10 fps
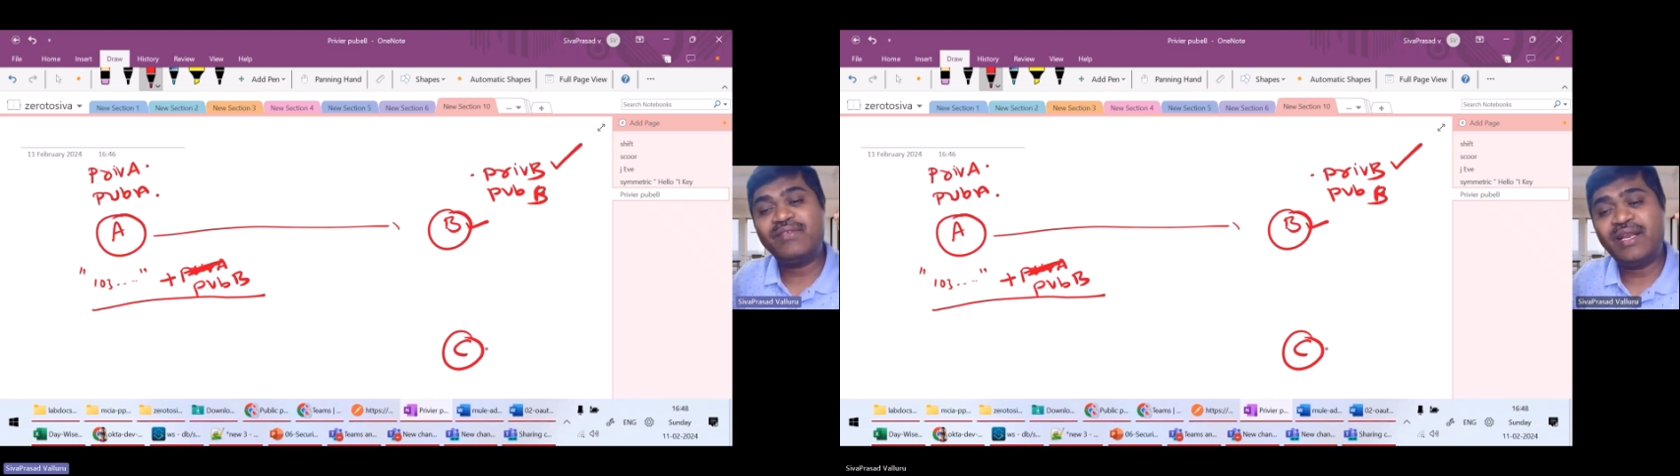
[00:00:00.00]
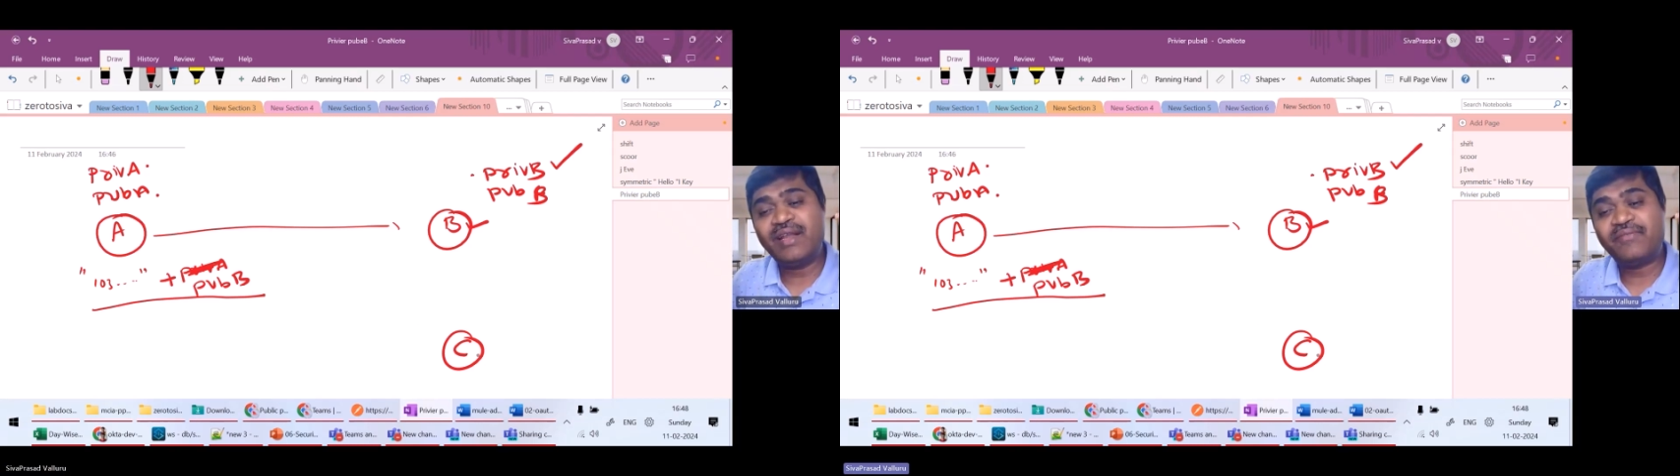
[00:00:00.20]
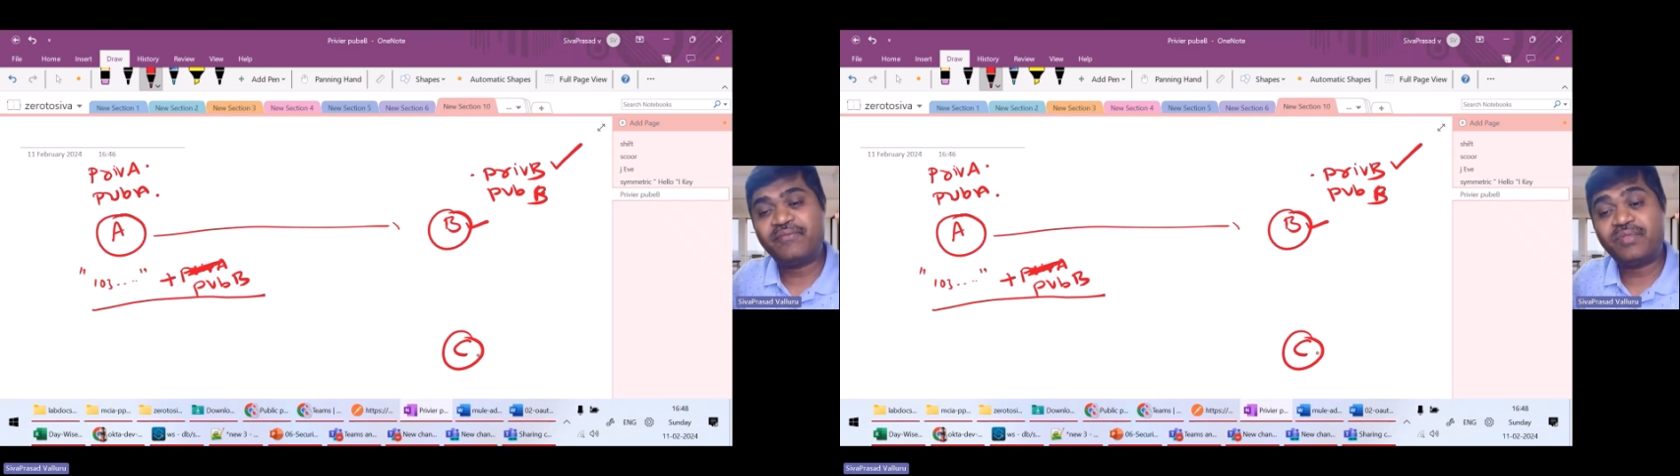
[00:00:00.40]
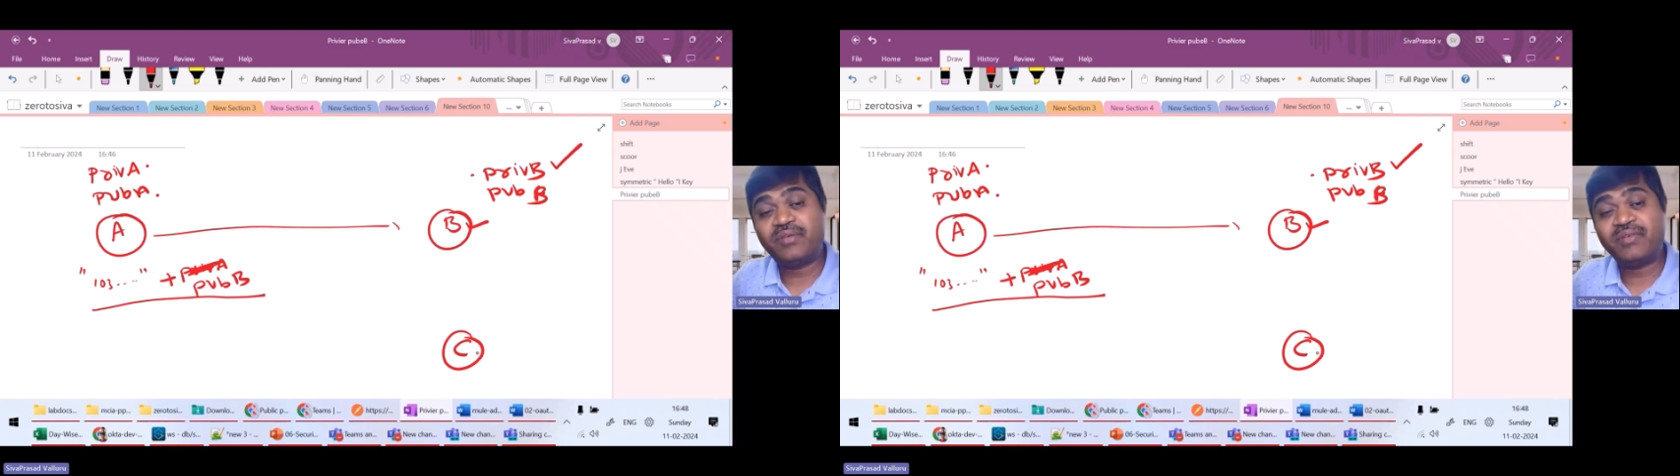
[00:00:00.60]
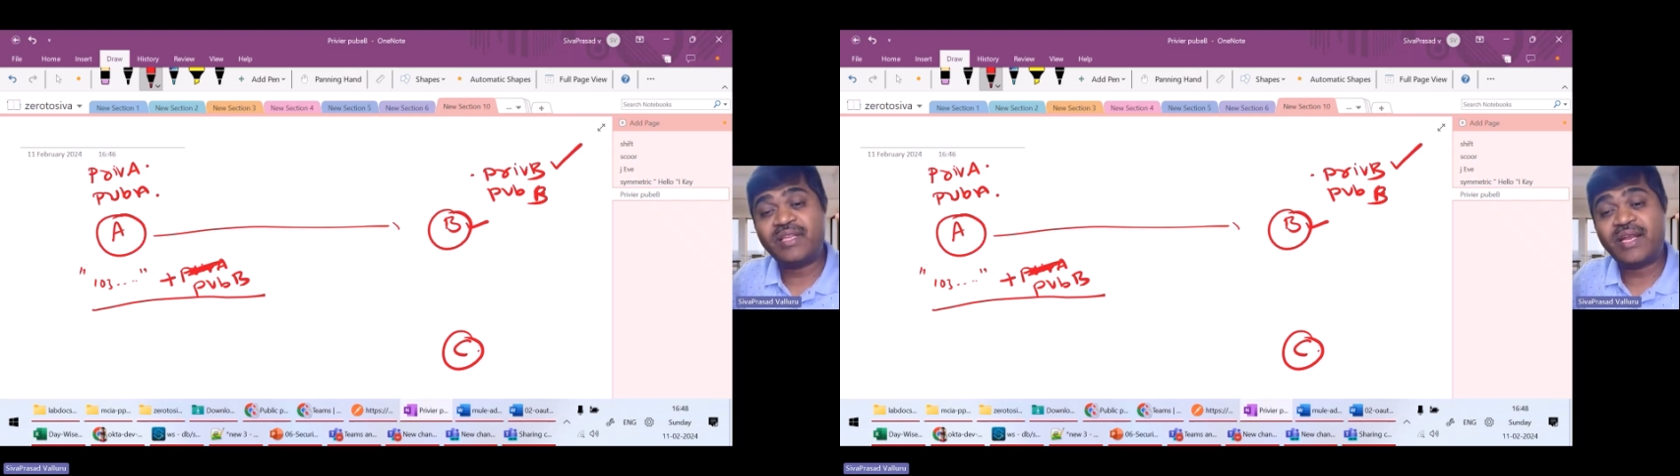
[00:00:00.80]
Even if
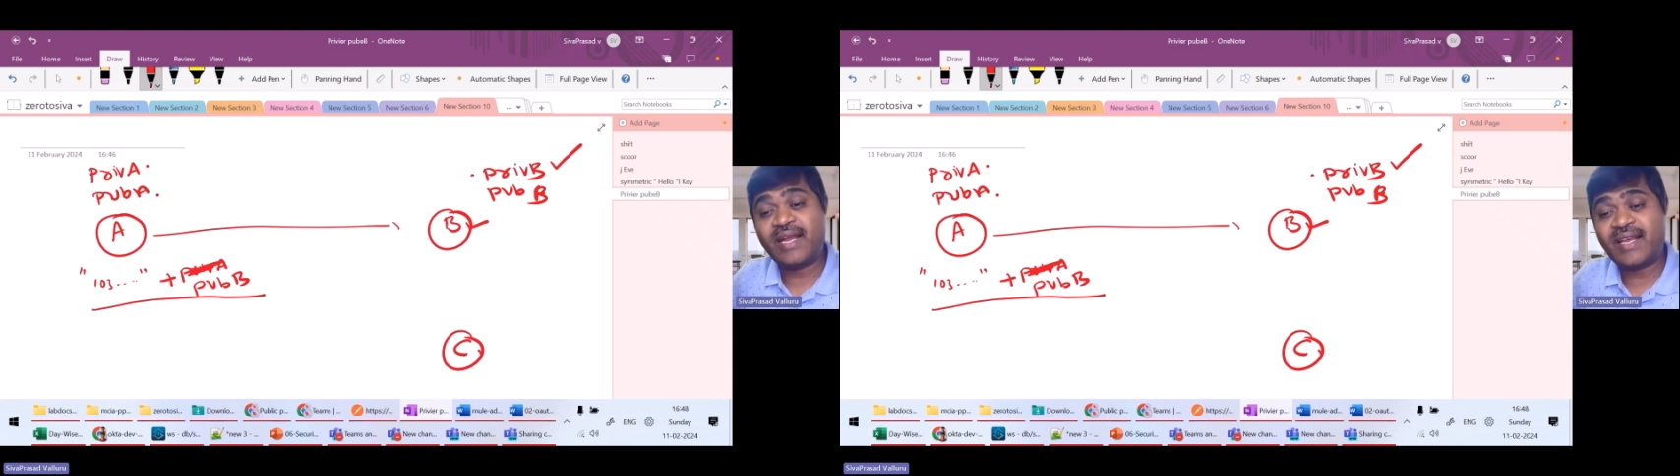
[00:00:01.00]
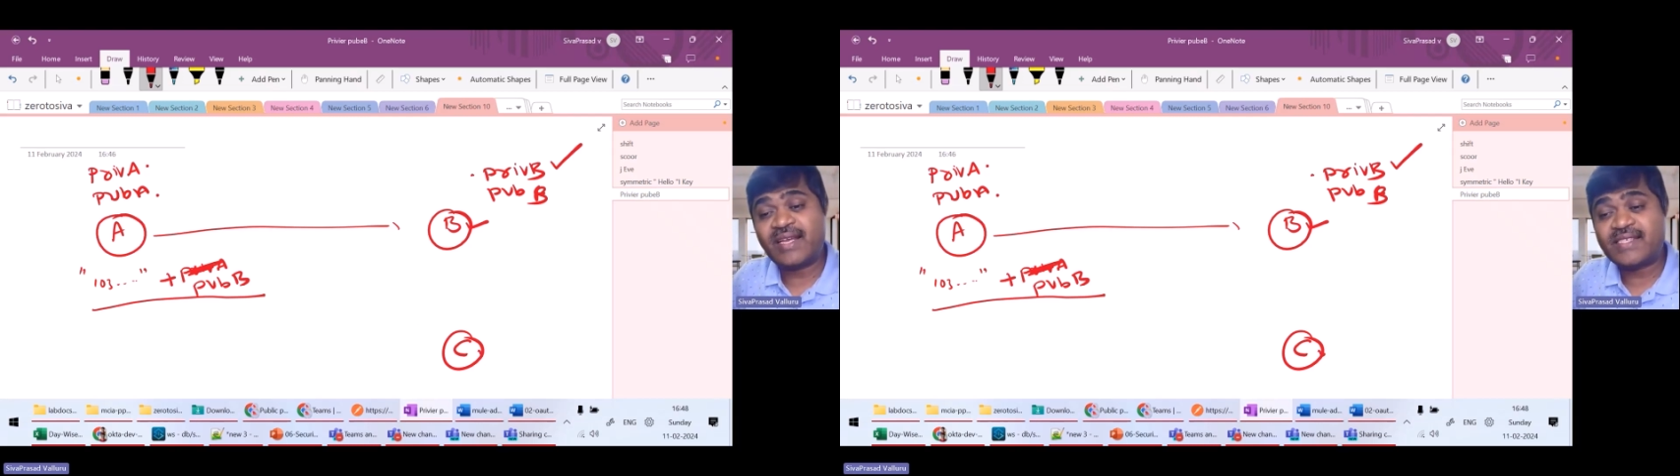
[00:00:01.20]
when the data